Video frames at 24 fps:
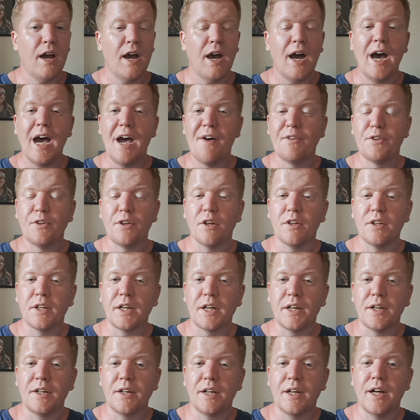I haven't
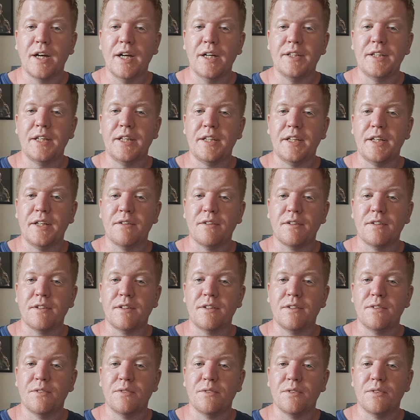done a D&D
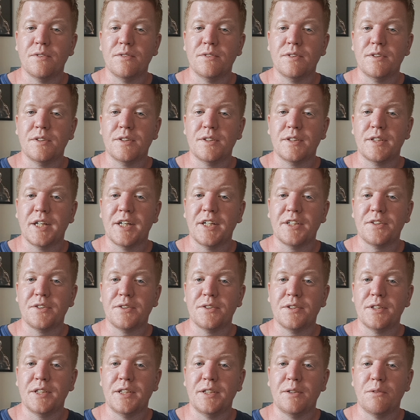
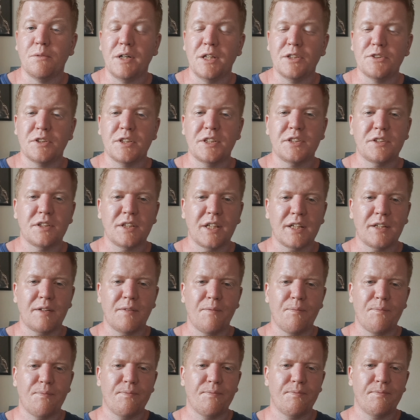character in a while, so this is like,
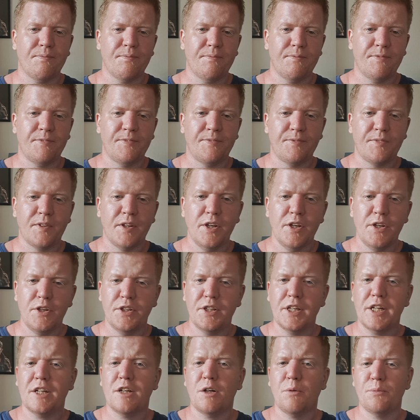you
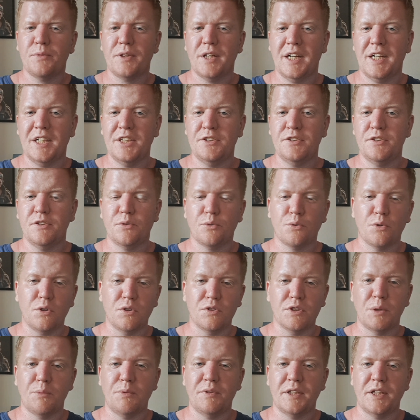take your dice, you roll
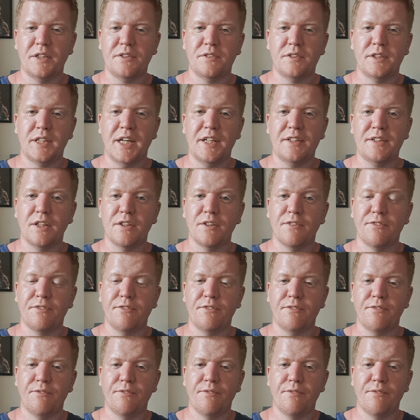them, and then take the
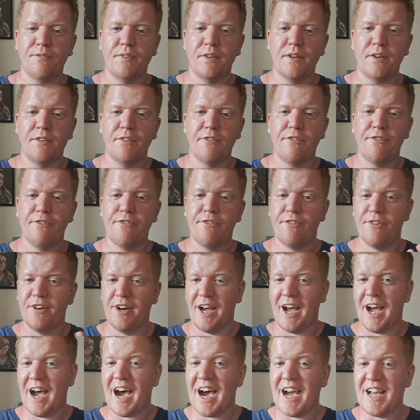
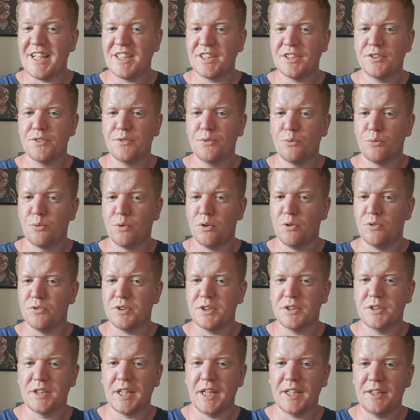highest rolls
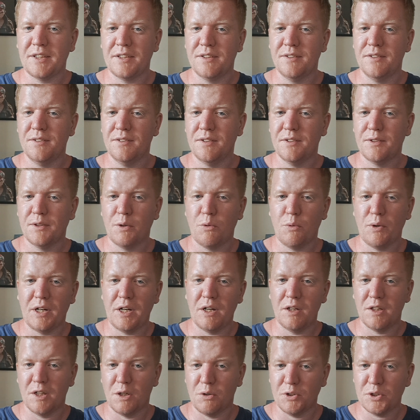and take away the
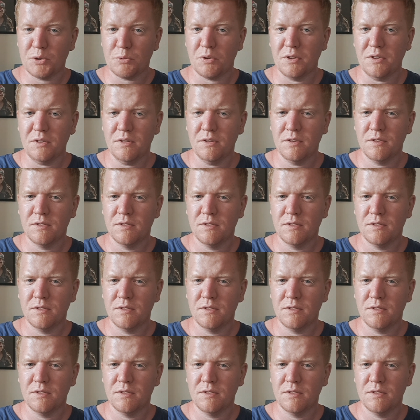lowest one.